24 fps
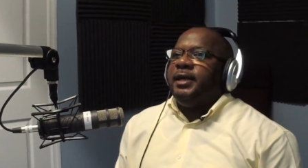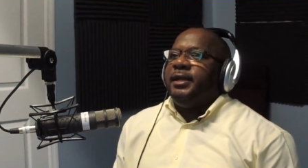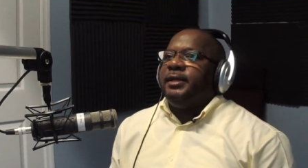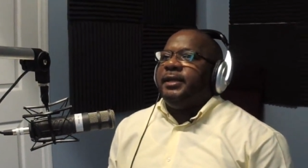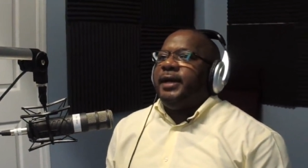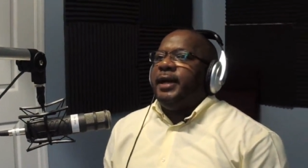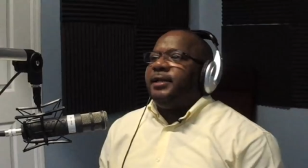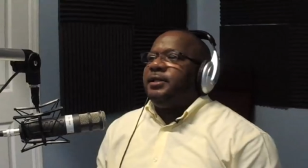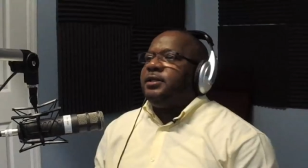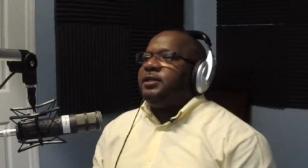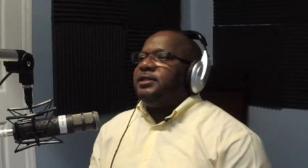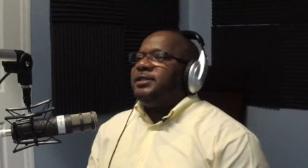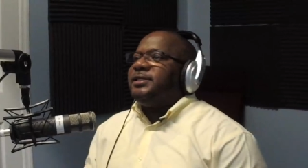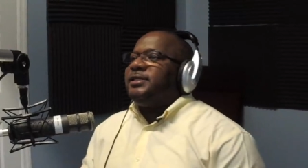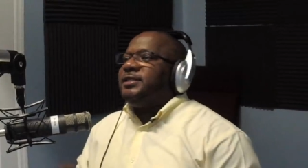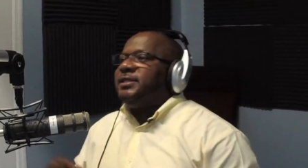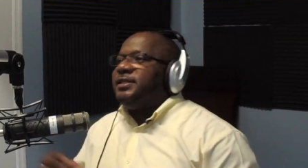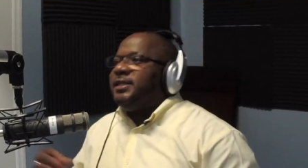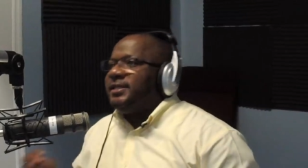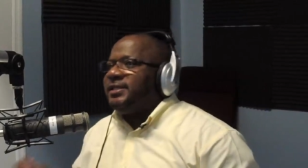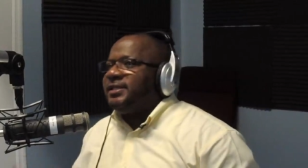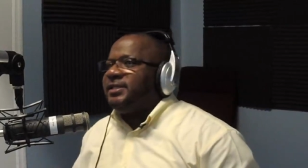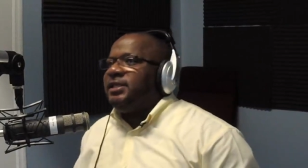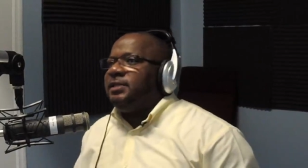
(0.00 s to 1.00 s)
that the
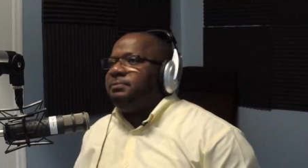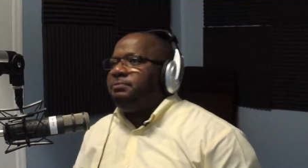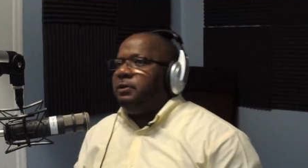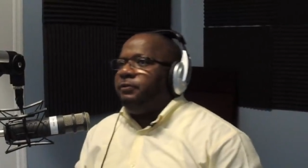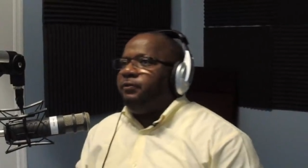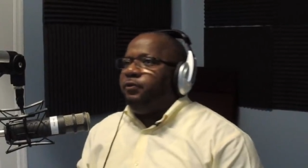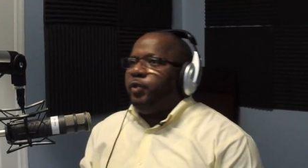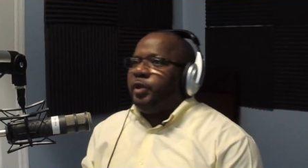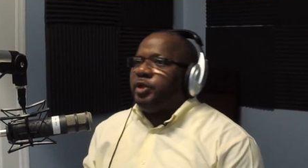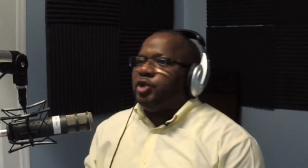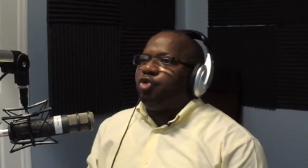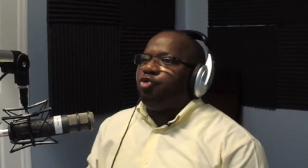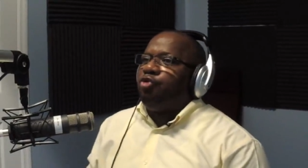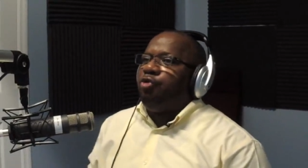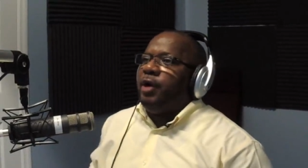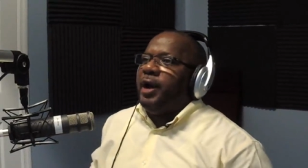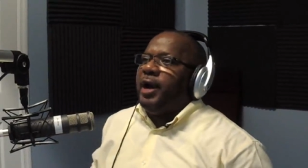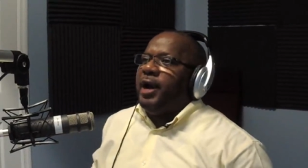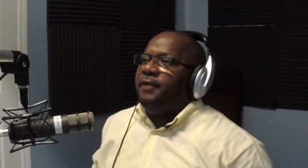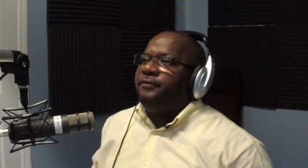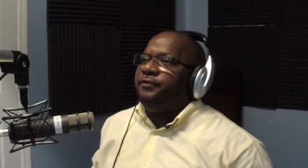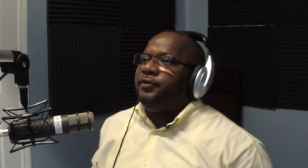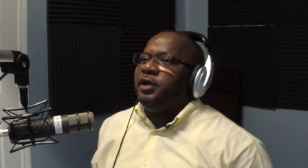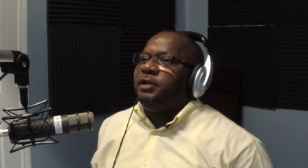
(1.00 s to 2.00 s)
system of
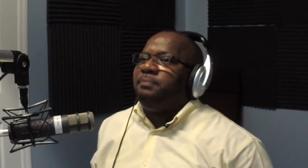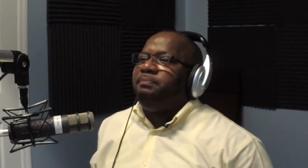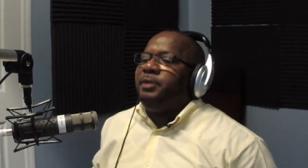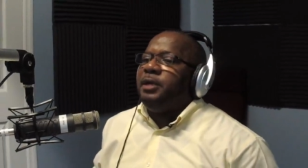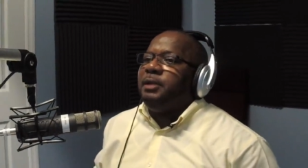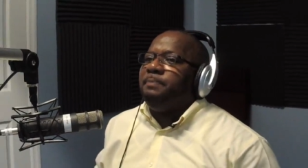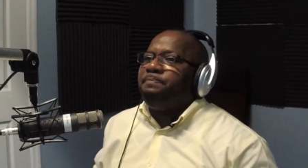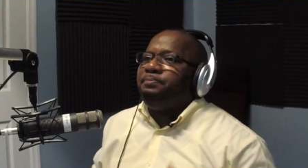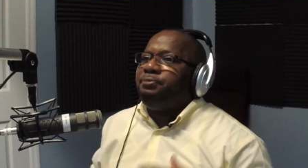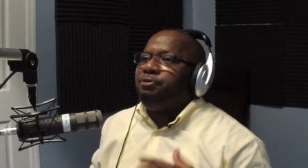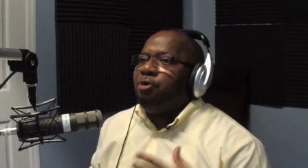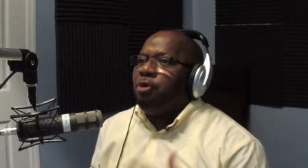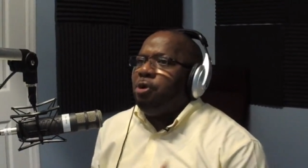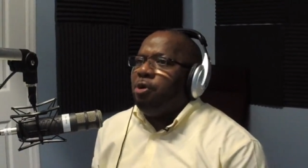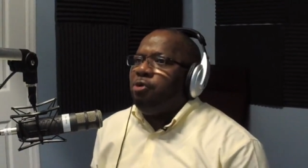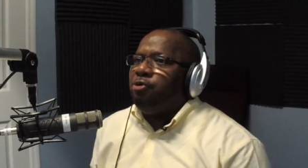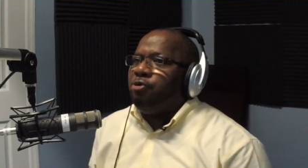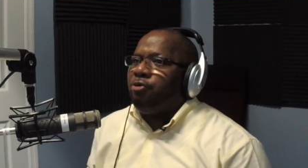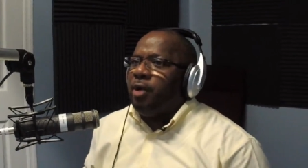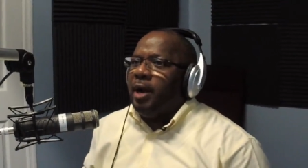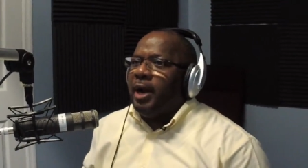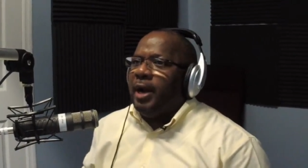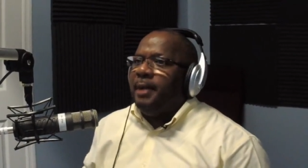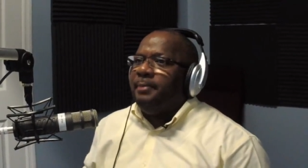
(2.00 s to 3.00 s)
witchcraft could be
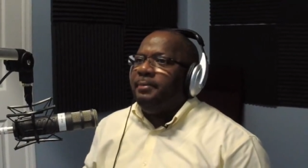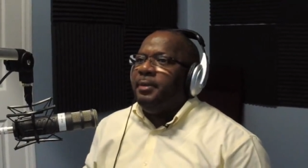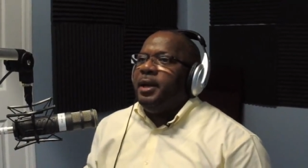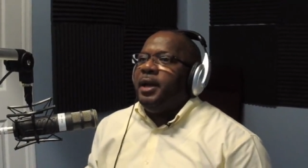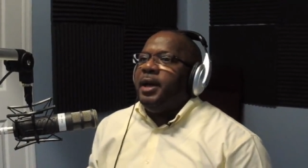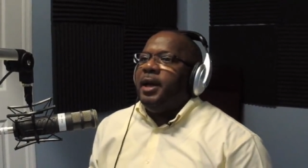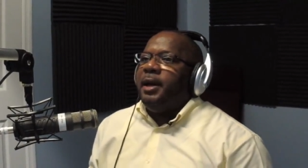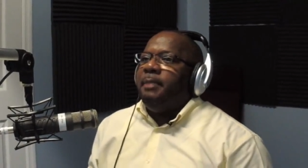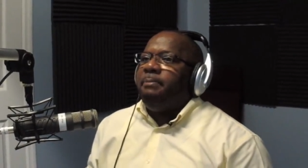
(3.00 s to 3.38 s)
programmed